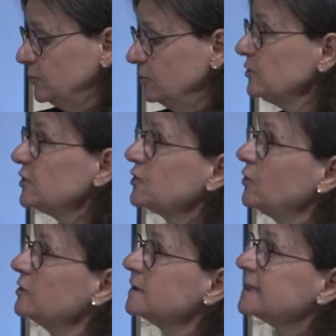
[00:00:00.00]
who
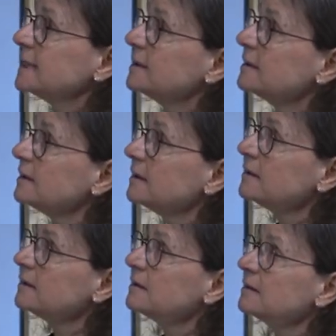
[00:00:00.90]
thought
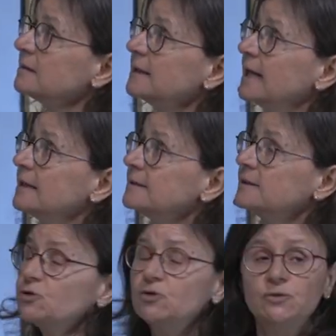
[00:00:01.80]
uh,
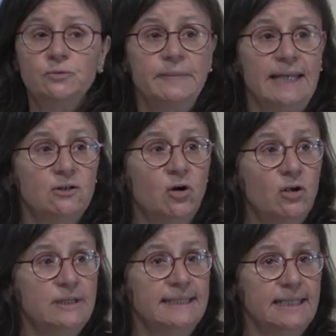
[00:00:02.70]
that you could make
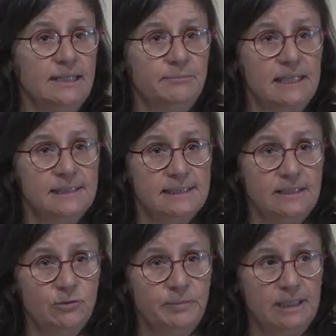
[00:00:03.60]
all the elements
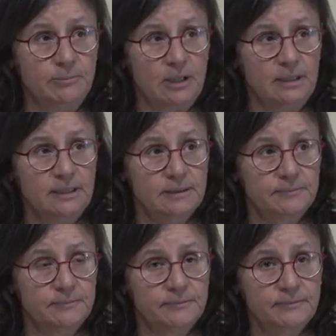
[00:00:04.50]
in the Big Bang.
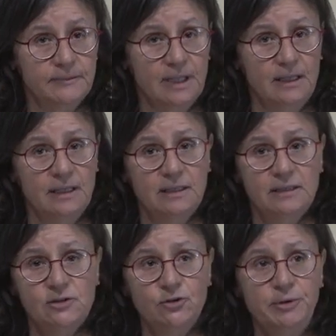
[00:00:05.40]

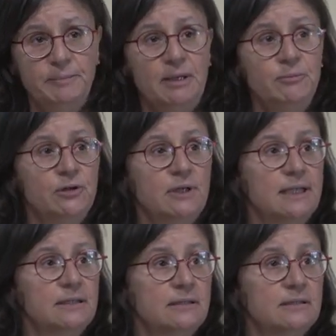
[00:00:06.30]
So remember,
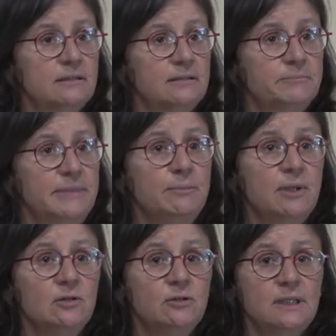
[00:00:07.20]
uh, Big
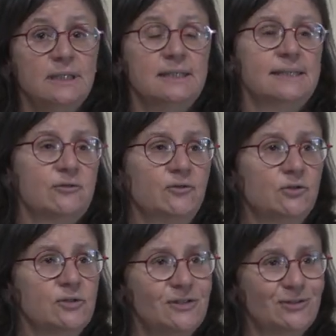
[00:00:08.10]
Bang is, of
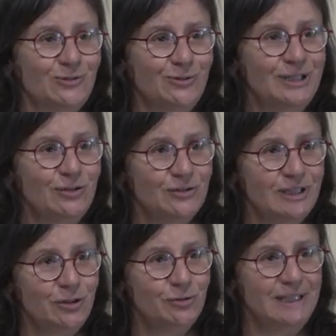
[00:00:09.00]
course, only a
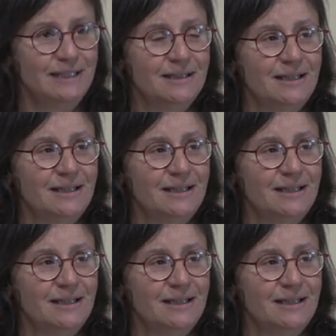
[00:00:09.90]
theory,